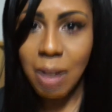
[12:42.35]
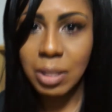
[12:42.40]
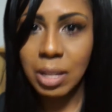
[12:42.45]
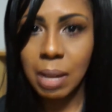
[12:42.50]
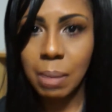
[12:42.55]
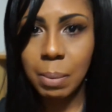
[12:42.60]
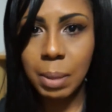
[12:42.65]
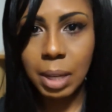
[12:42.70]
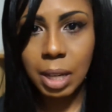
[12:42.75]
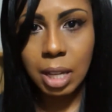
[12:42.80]
I was
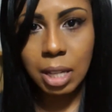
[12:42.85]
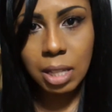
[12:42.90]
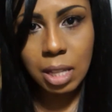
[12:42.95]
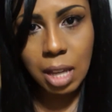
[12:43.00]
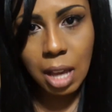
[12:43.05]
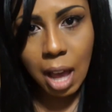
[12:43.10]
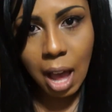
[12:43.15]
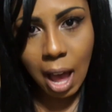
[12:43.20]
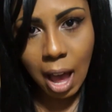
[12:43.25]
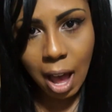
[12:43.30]
like, because
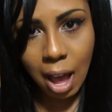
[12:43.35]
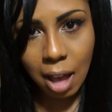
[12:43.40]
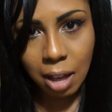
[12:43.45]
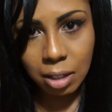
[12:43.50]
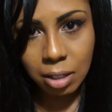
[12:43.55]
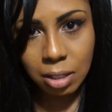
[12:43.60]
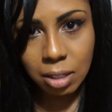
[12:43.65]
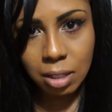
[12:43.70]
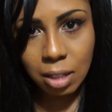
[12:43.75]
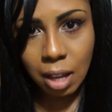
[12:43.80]
he
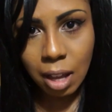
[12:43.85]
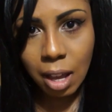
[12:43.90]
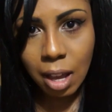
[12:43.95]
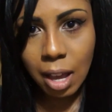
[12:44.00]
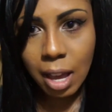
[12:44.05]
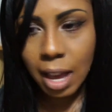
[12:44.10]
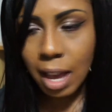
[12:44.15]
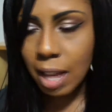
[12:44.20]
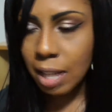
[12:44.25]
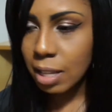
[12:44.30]
asked,
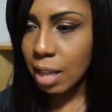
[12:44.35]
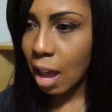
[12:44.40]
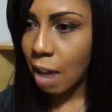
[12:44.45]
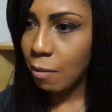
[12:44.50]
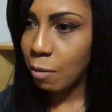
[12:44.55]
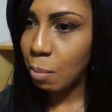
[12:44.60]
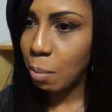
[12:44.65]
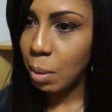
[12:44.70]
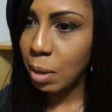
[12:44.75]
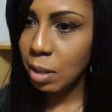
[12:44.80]
is
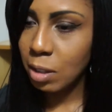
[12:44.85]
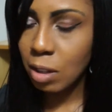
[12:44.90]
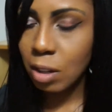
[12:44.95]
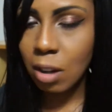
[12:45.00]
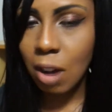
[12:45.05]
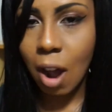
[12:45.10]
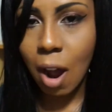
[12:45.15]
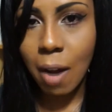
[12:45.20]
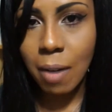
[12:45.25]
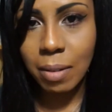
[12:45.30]
everybody in the
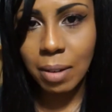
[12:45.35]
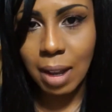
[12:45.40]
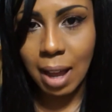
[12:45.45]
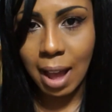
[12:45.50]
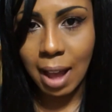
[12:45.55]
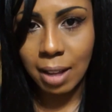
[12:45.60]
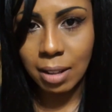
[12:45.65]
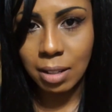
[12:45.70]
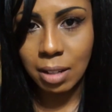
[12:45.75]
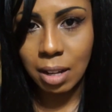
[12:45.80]
car
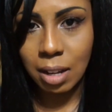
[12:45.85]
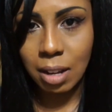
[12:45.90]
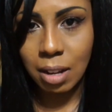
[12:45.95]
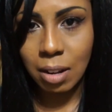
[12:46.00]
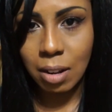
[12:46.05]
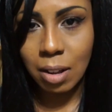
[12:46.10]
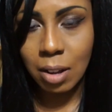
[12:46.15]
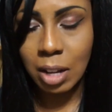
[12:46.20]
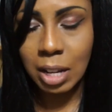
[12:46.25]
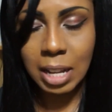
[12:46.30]

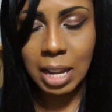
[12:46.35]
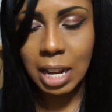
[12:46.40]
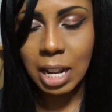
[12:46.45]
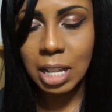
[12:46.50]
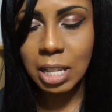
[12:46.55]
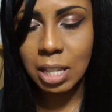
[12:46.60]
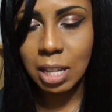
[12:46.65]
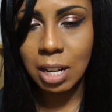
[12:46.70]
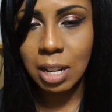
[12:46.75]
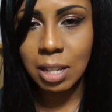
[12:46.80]
landed a
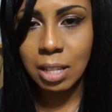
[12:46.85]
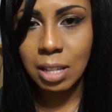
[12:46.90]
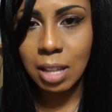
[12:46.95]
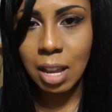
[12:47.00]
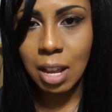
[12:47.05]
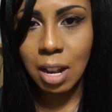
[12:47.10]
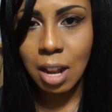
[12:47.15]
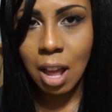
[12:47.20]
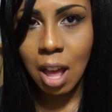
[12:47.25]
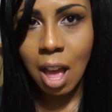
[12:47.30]
Canadian
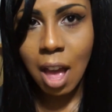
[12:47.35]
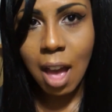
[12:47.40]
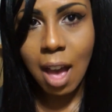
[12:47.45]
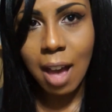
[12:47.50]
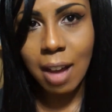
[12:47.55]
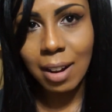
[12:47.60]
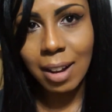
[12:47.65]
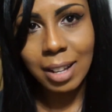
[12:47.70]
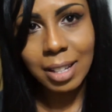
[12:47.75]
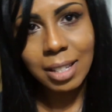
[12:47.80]
citizen?
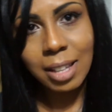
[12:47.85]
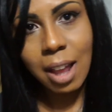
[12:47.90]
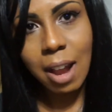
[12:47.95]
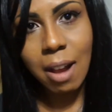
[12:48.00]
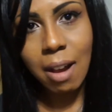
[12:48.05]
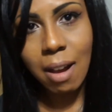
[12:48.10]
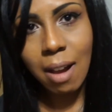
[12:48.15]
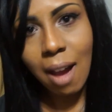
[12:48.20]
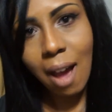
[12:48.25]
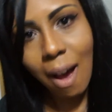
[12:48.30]
And I
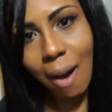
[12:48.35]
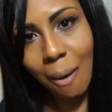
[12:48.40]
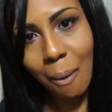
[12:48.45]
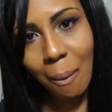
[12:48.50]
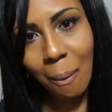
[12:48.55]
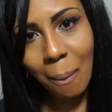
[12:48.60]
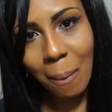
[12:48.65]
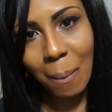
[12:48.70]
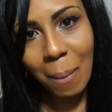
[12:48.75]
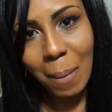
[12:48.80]
said,
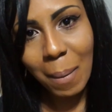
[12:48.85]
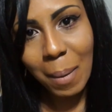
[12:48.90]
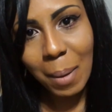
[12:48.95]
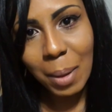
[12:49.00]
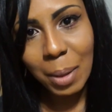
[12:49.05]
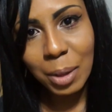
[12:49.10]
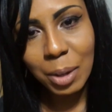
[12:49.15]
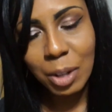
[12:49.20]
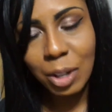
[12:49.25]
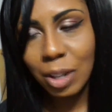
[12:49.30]
no,
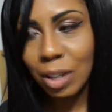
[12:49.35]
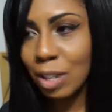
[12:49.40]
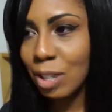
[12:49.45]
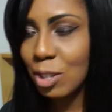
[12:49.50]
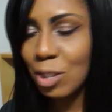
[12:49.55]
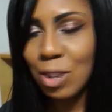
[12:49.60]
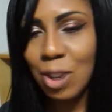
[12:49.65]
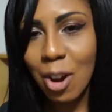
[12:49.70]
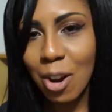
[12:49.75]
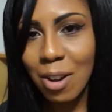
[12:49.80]

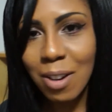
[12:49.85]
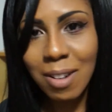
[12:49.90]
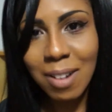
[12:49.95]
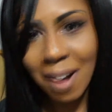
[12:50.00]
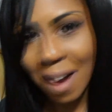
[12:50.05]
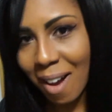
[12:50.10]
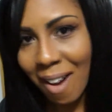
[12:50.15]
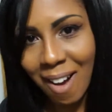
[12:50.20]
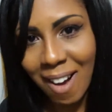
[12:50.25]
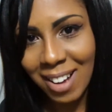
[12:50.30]
because you're
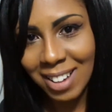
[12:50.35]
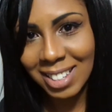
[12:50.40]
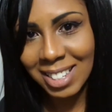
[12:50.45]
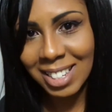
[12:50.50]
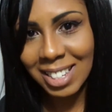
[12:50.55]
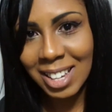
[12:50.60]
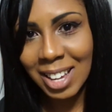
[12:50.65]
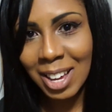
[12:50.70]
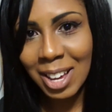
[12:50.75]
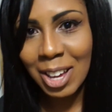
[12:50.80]

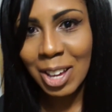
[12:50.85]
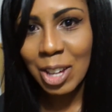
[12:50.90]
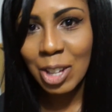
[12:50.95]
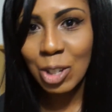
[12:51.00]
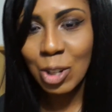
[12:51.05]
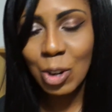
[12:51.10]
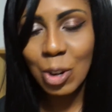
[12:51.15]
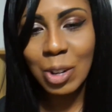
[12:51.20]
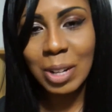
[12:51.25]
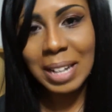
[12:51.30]
not.
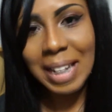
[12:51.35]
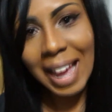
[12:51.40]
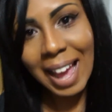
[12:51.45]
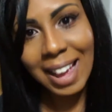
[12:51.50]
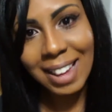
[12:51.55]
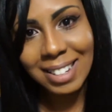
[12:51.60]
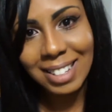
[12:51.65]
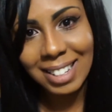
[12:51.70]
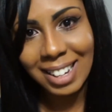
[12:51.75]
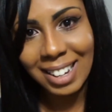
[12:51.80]
You're
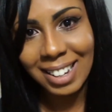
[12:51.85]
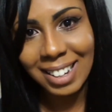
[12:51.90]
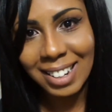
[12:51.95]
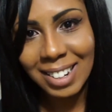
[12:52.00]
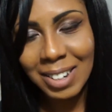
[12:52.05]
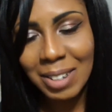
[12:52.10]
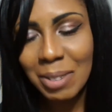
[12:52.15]
landed.